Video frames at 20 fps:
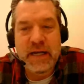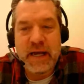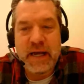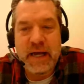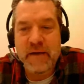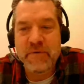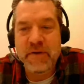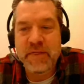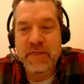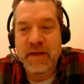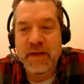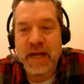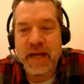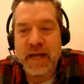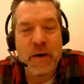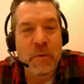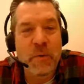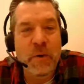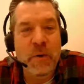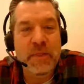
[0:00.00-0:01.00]
everything
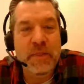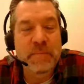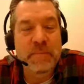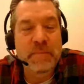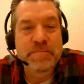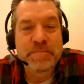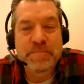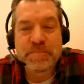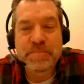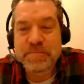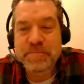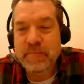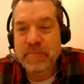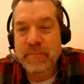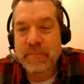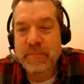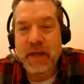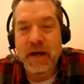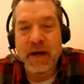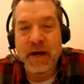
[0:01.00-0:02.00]
out with them.
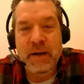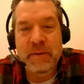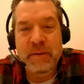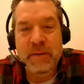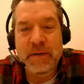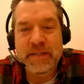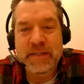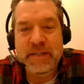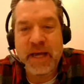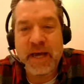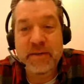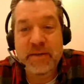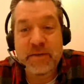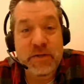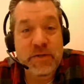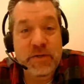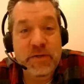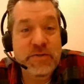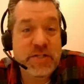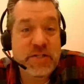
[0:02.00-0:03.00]
But yeah,
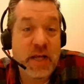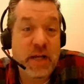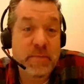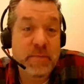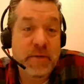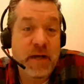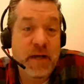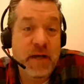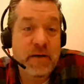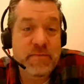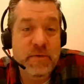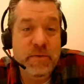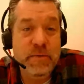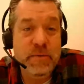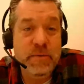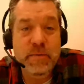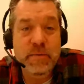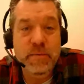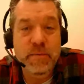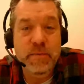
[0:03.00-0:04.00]
you just got to be
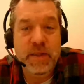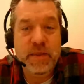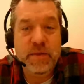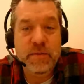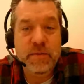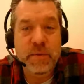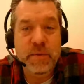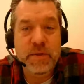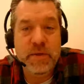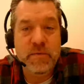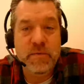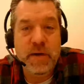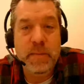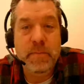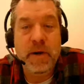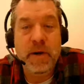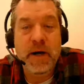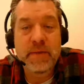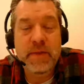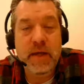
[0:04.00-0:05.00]
careful with a
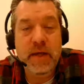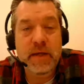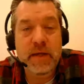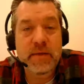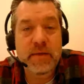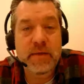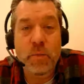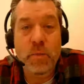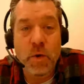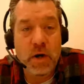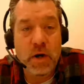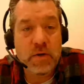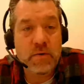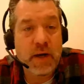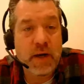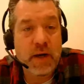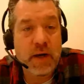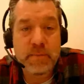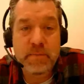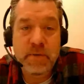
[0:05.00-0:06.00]
REM pod. They work
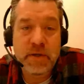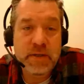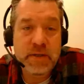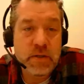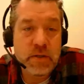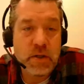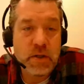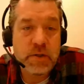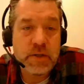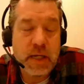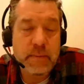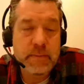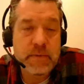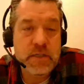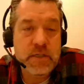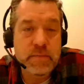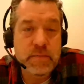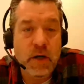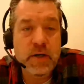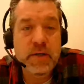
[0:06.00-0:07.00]
right, but you know you got to be
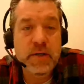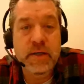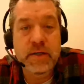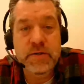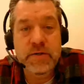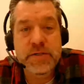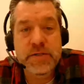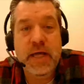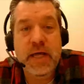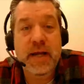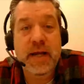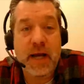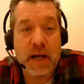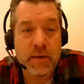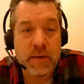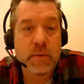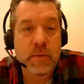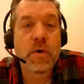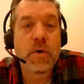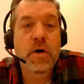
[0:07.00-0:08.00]
smart and understand how
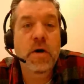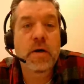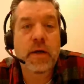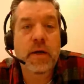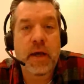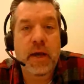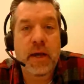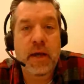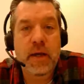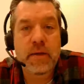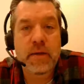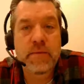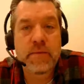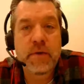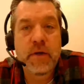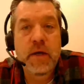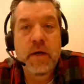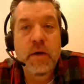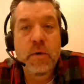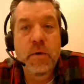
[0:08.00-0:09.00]
they work. And
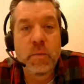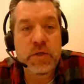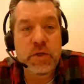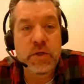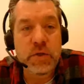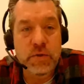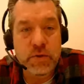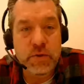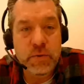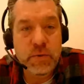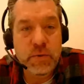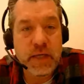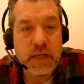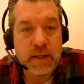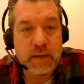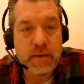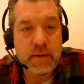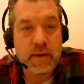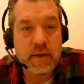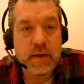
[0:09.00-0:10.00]
when you do
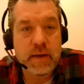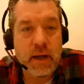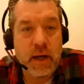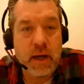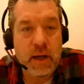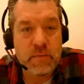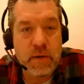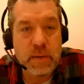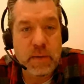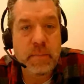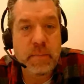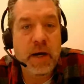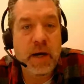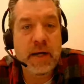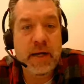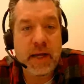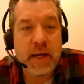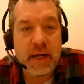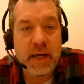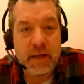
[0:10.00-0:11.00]
get a REM
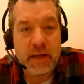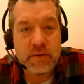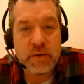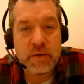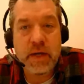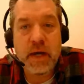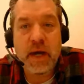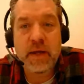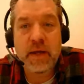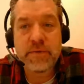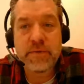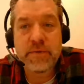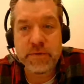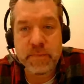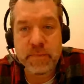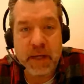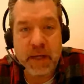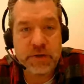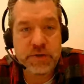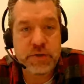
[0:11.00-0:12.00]
pod hit, you got to
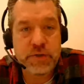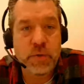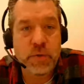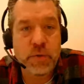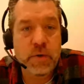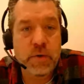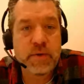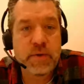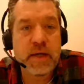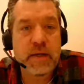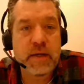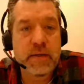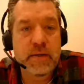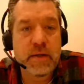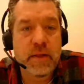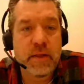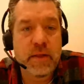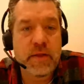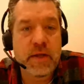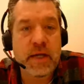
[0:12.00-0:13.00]
make sure that
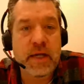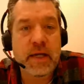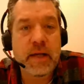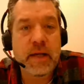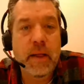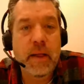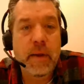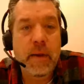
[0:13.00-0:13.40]
nothing